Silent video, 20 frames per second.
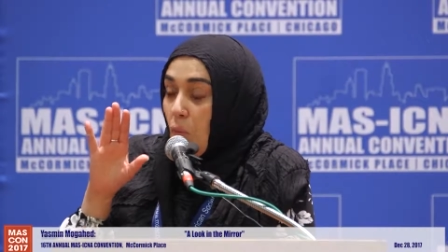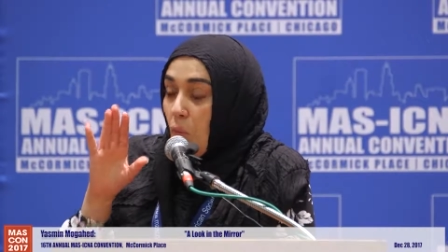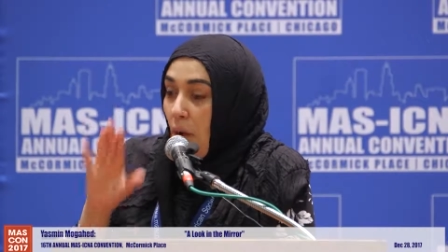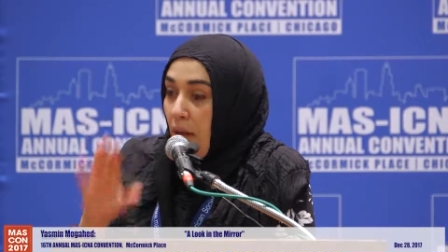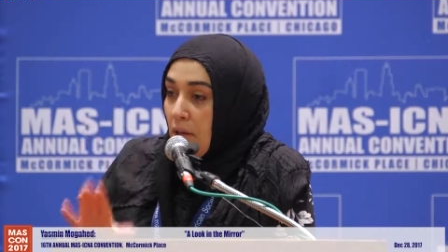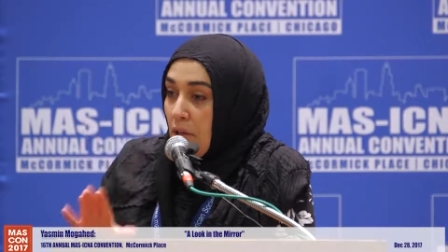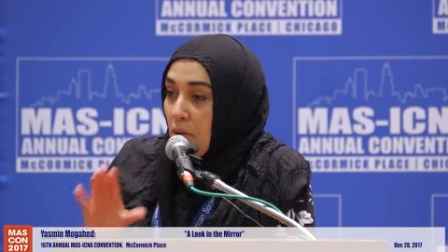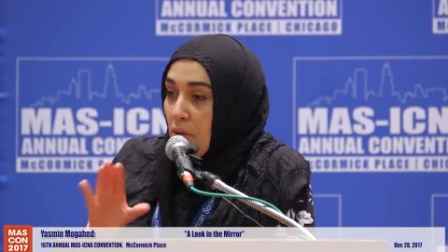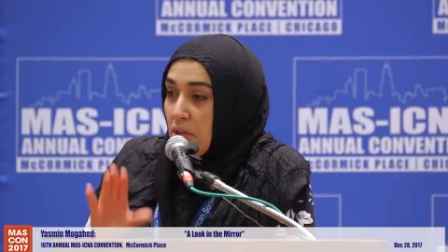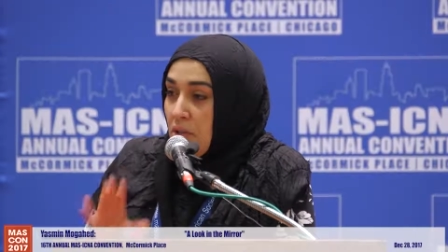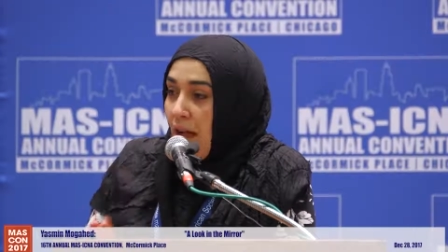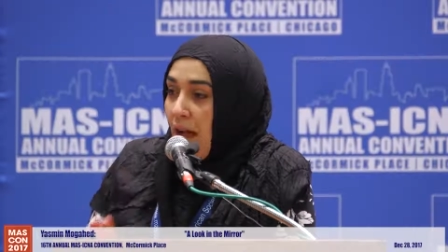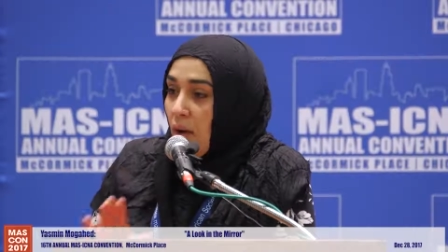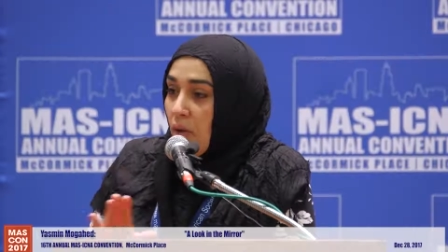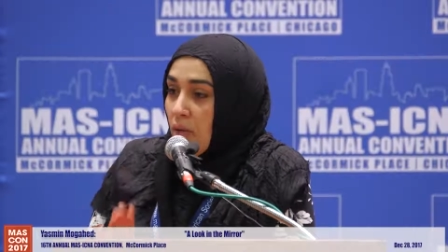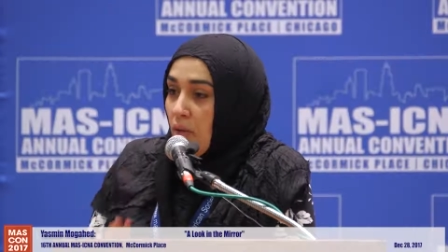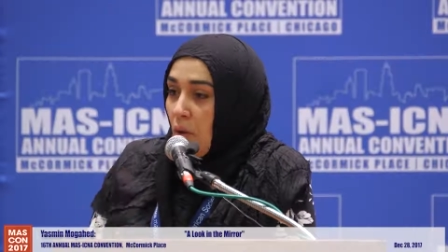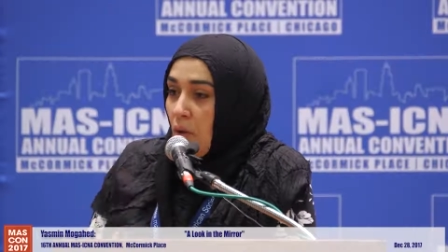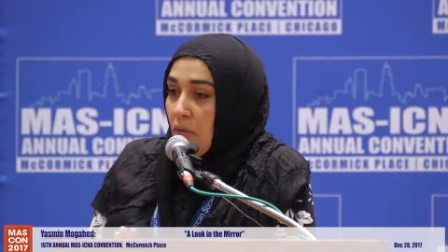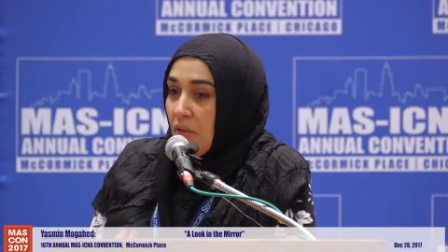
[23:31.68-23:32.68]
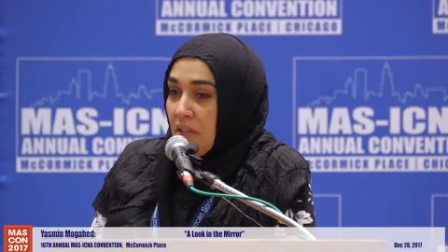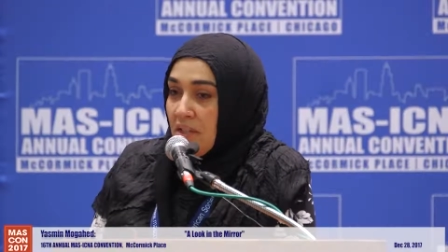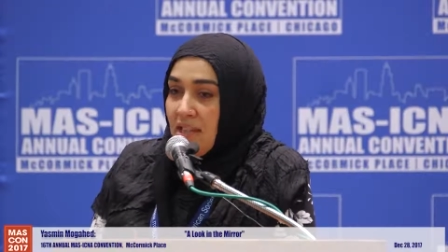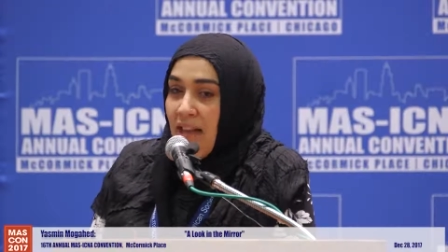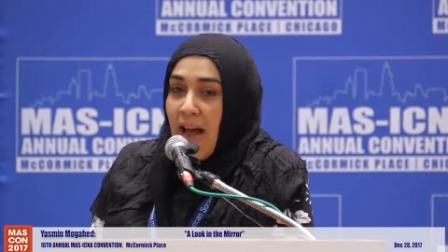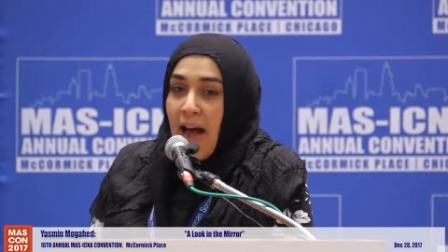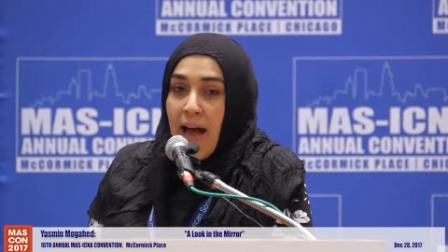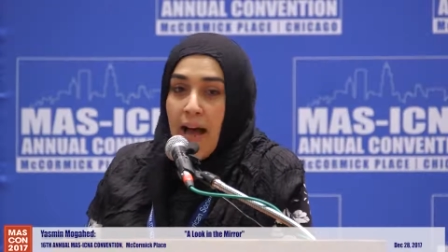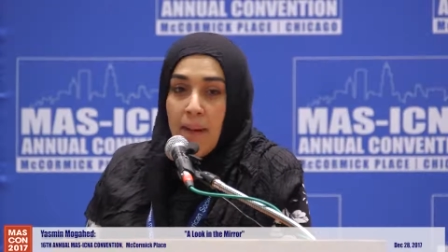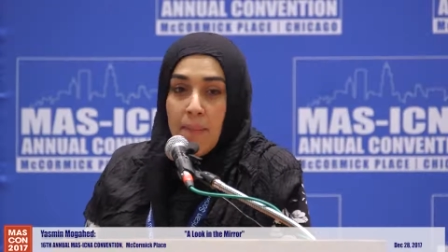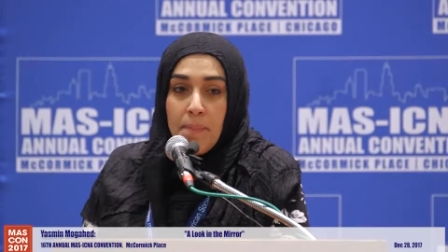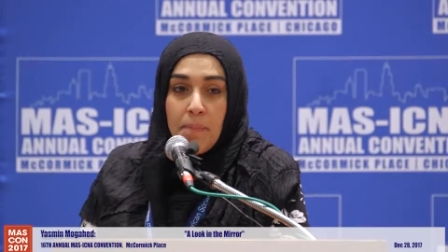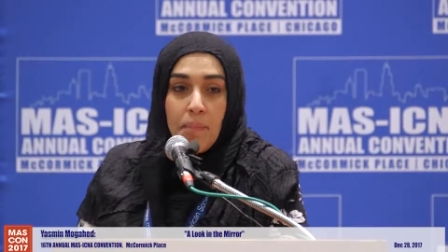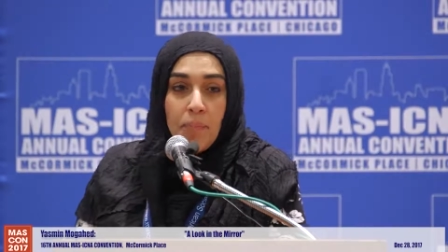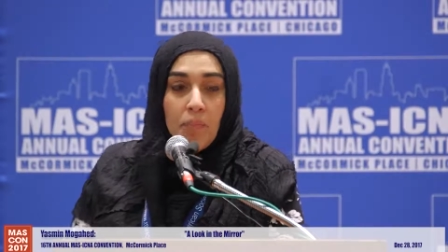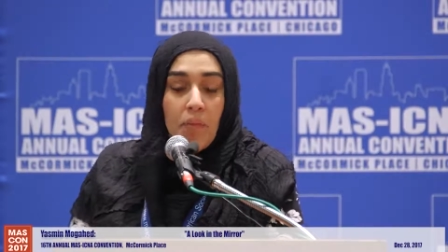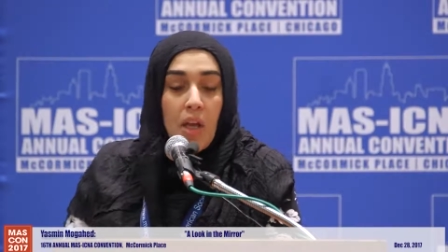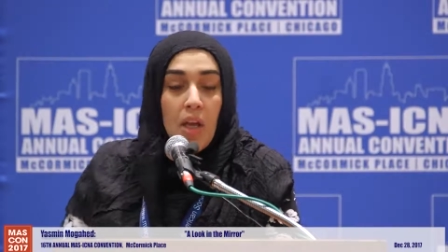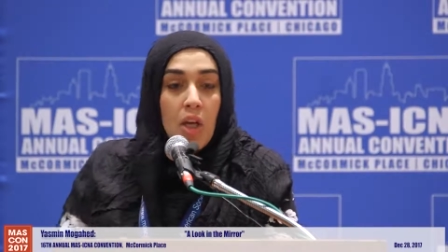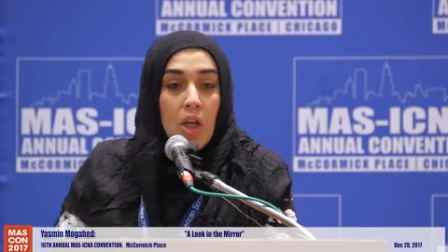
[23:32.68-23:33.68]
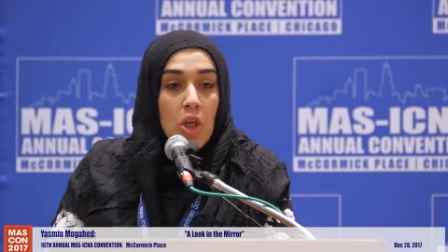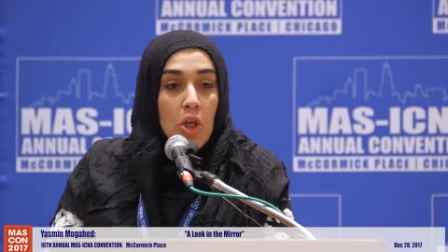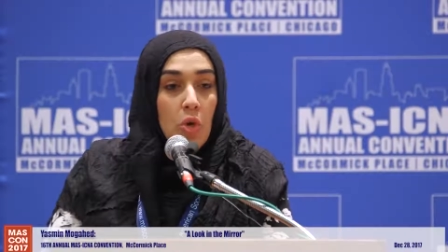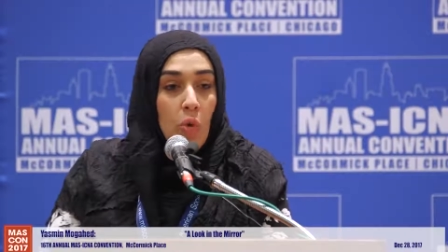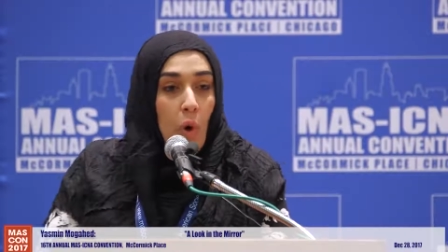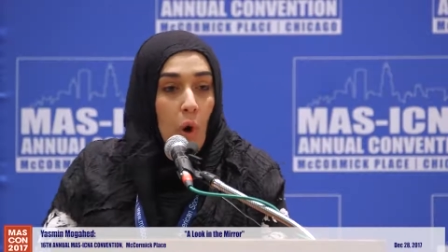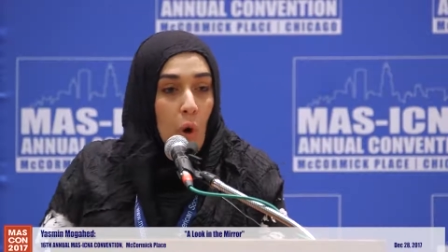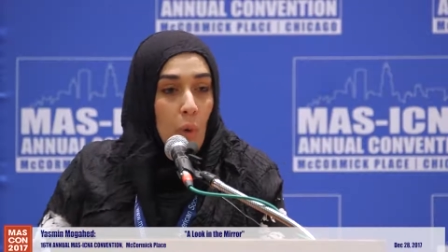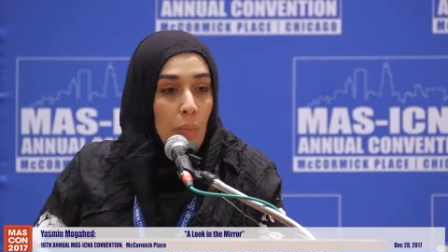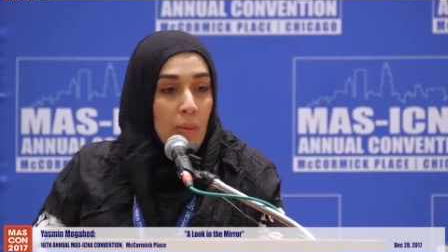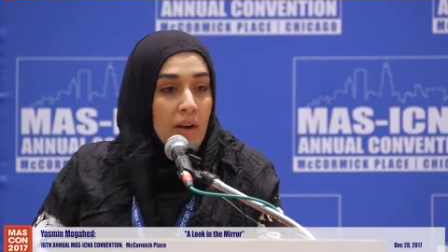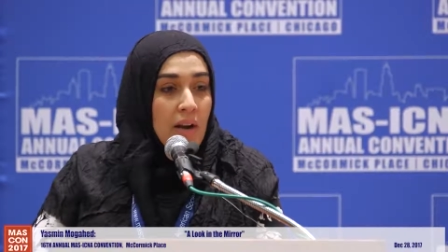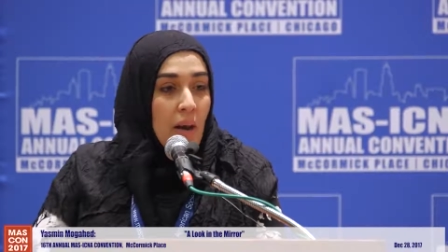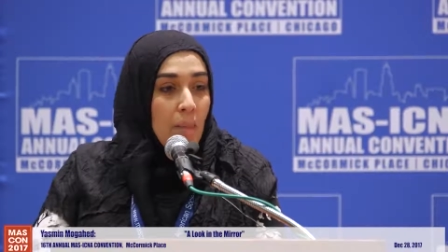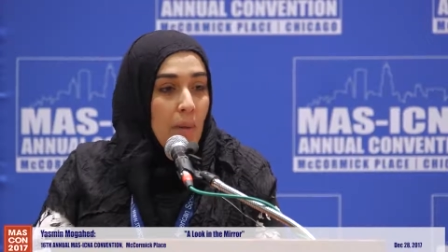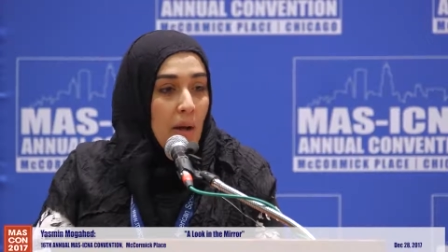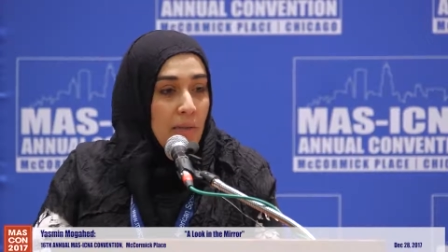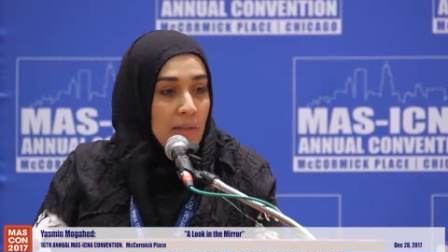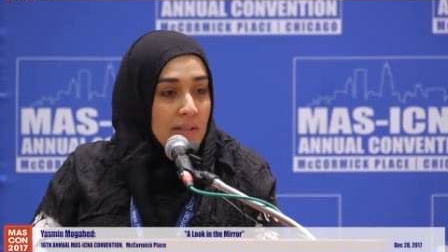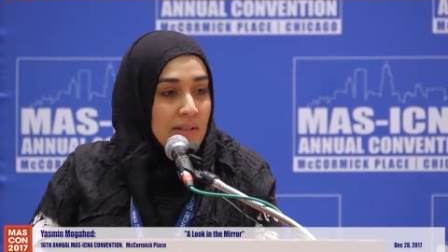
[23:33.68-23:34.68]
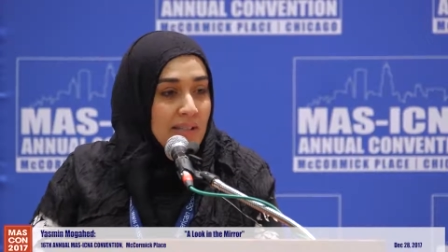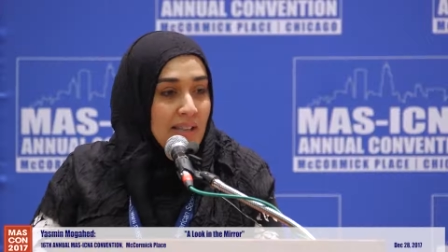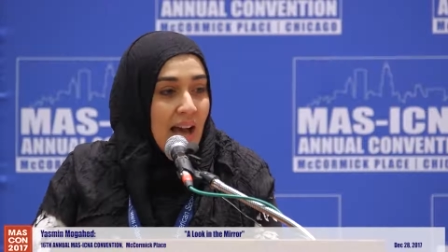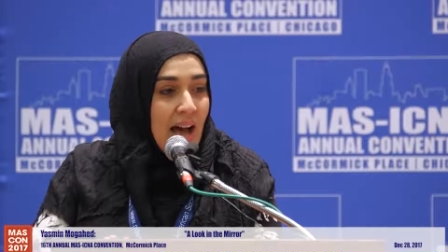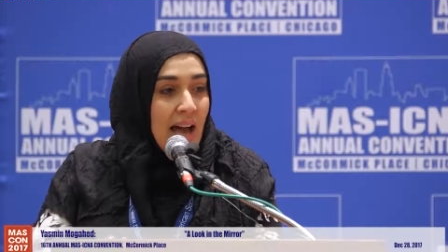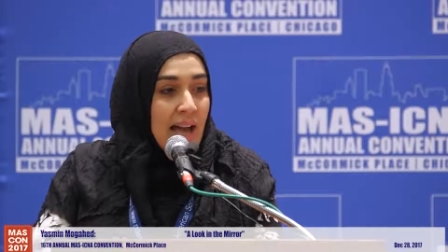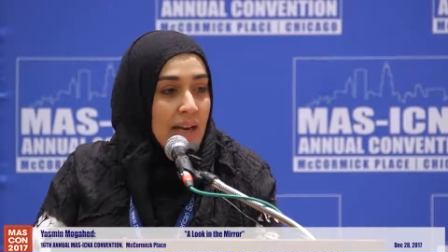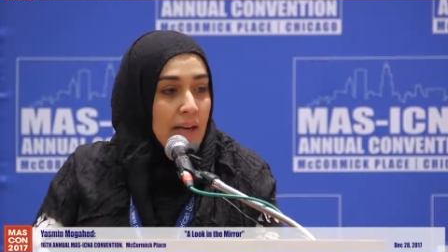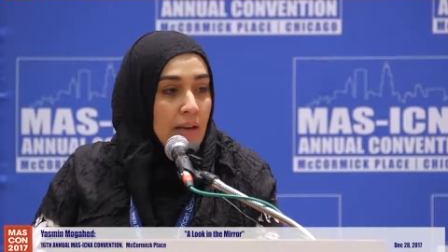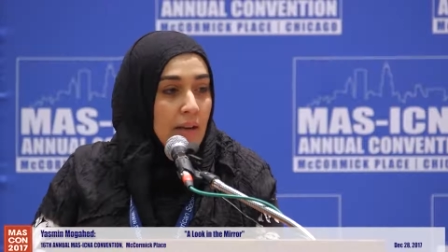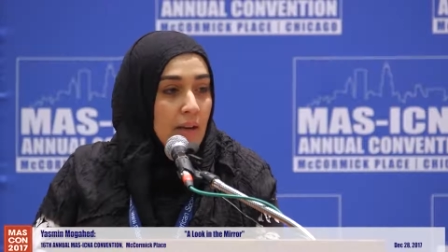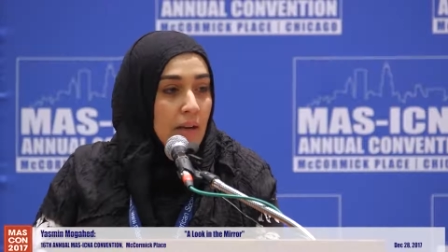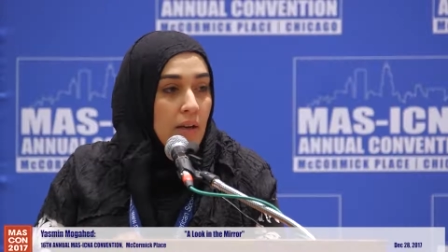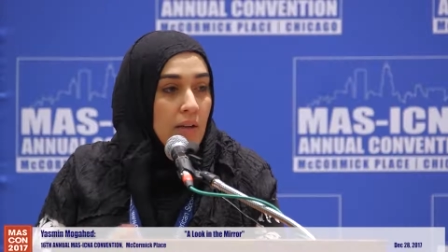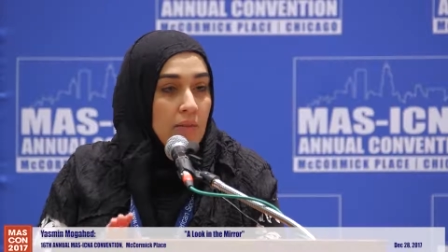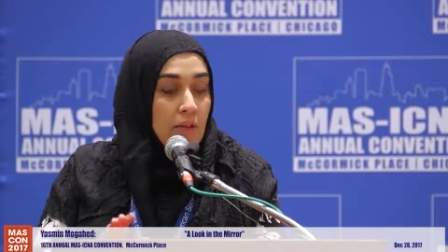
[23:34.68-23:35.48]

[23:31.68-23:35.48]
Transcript: when you download this app, you open up on the side,